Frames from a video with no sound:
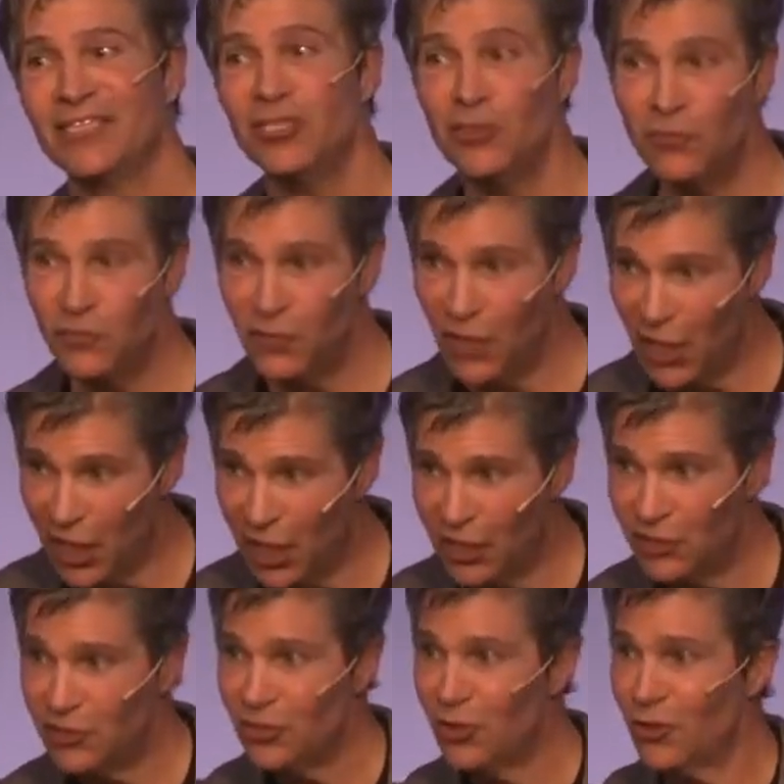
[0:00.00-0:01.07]
You've
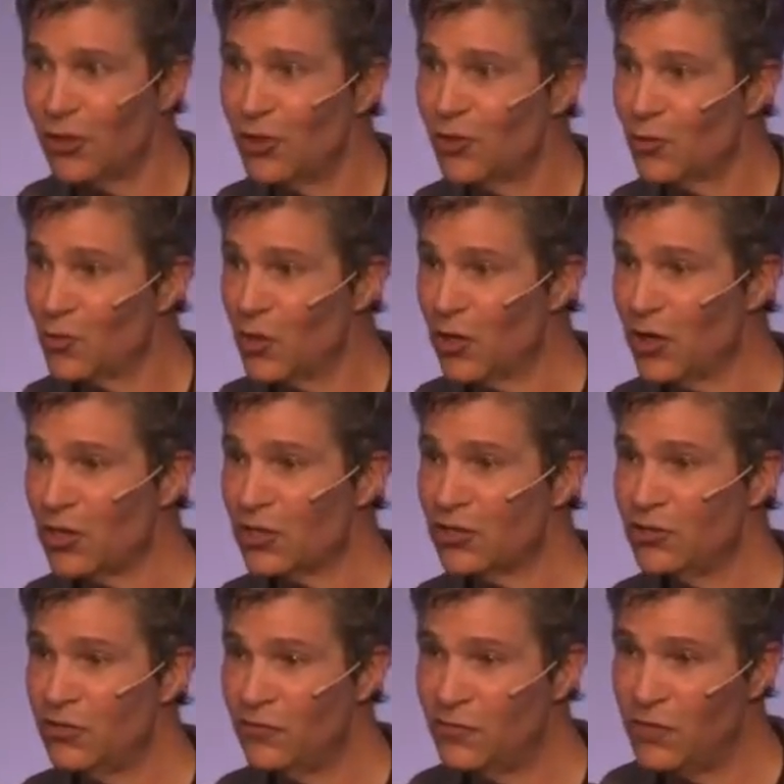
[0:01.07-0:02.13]
done your inner work.
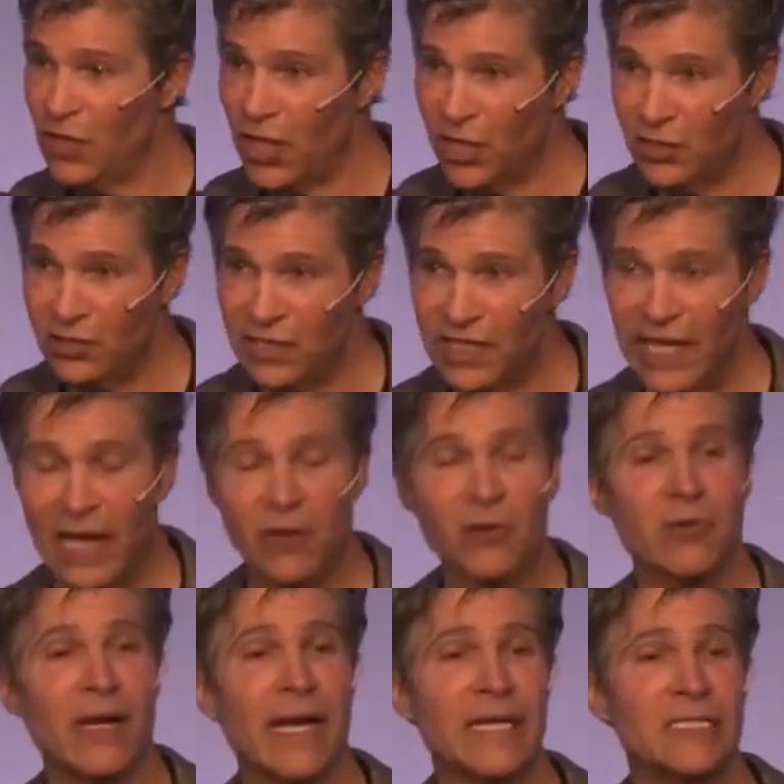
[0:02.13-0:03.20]
You've done the
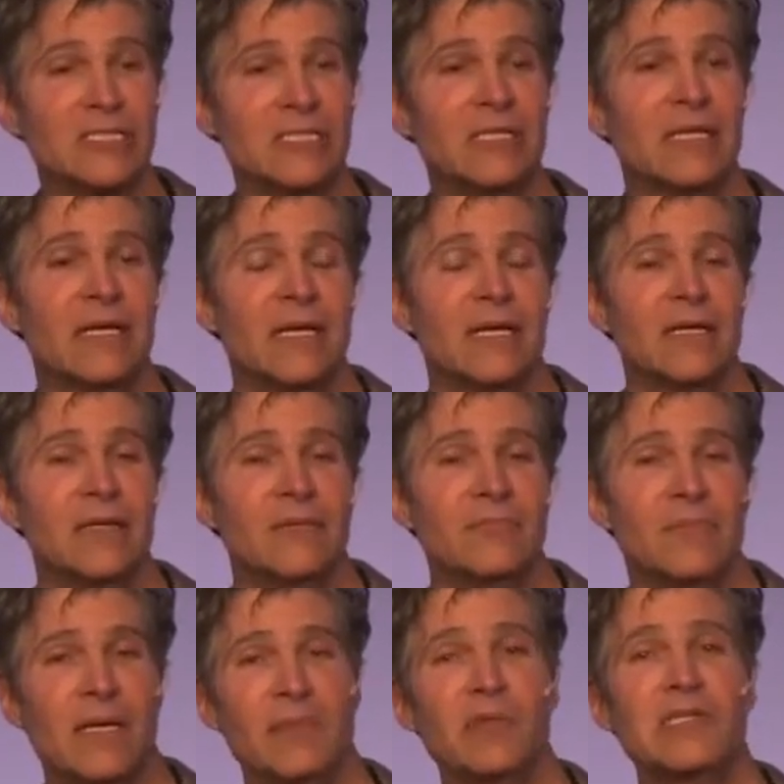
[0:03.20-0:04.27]
outer action.
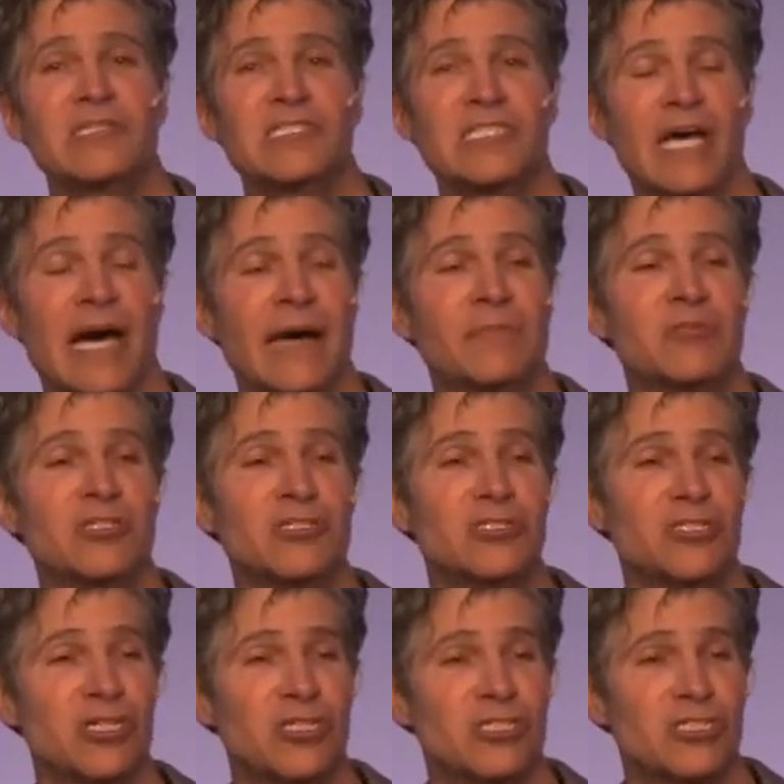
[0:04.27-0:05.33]
Maybe it's time to
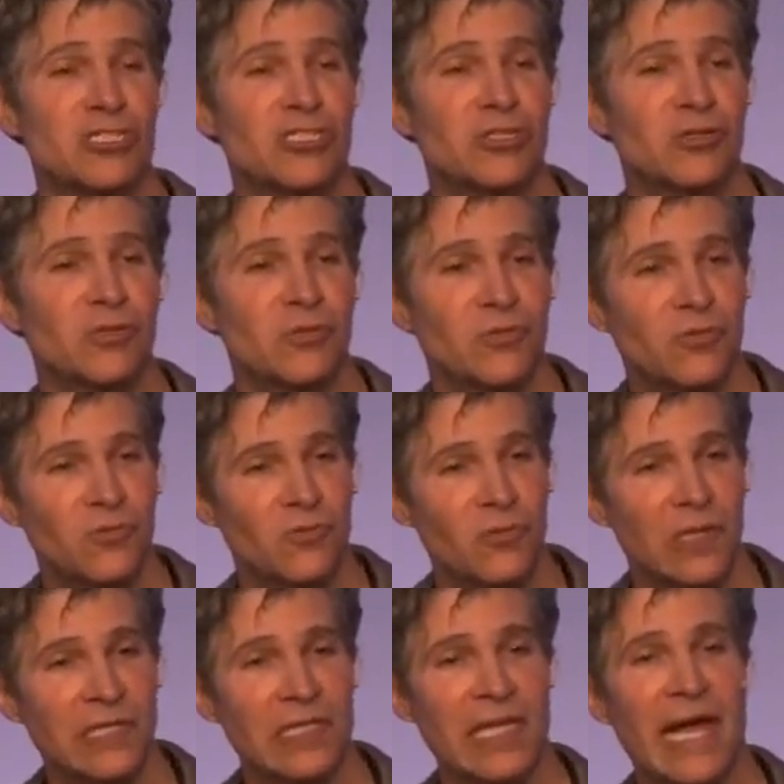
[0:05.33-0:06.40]
just
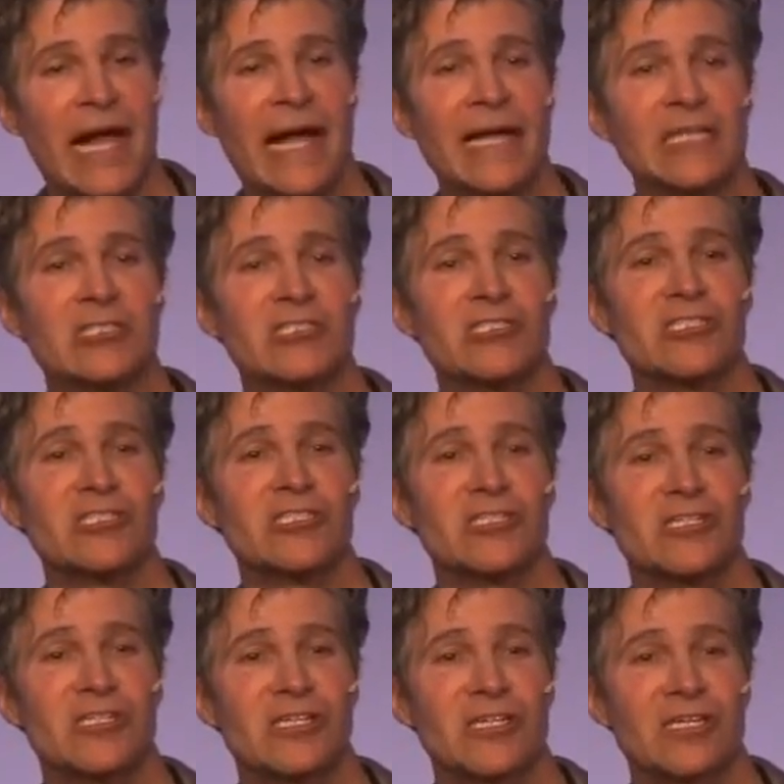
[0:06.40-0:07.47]
relax
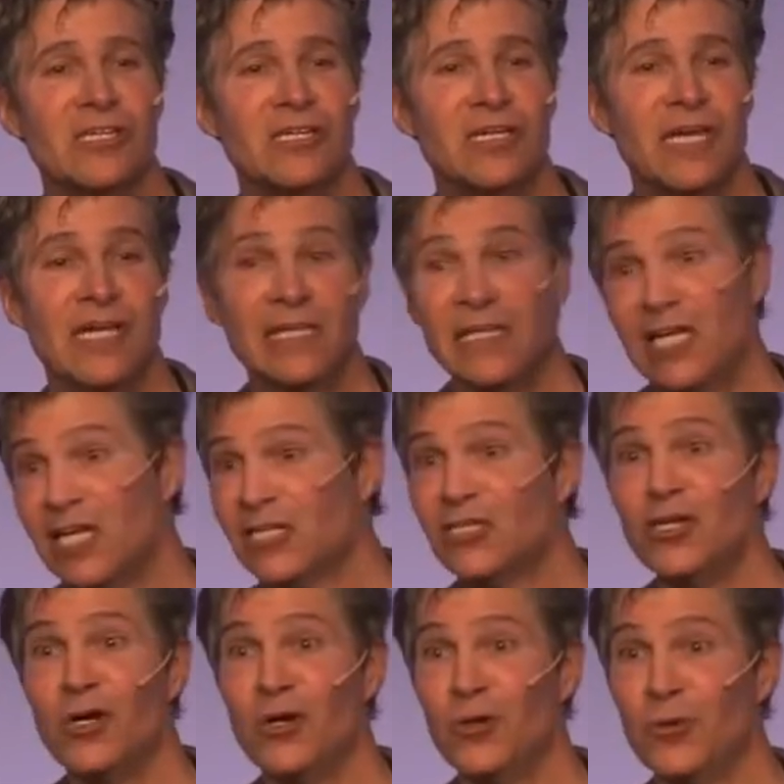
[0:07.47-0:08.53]
and let
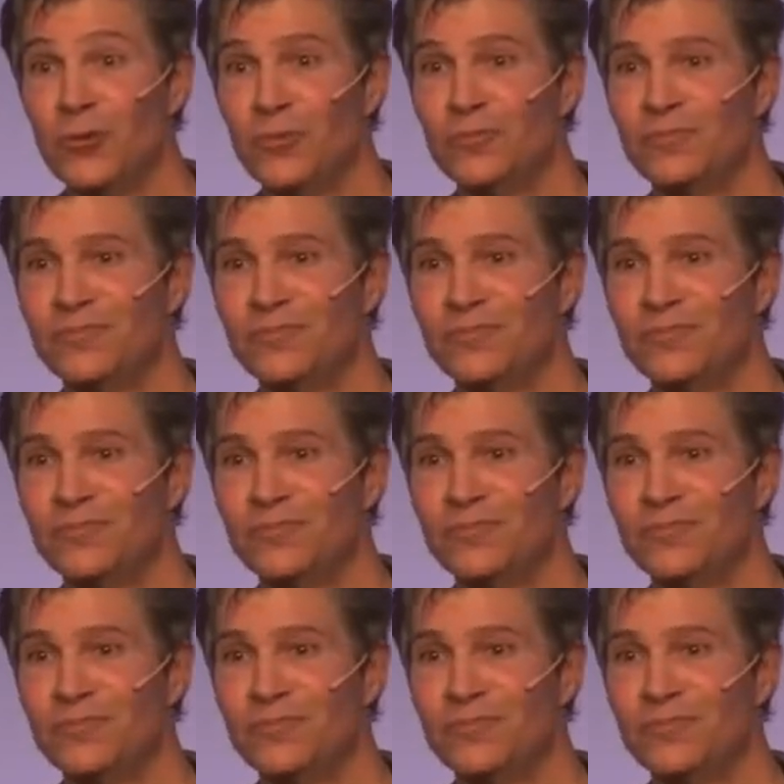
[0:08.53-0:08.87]
go.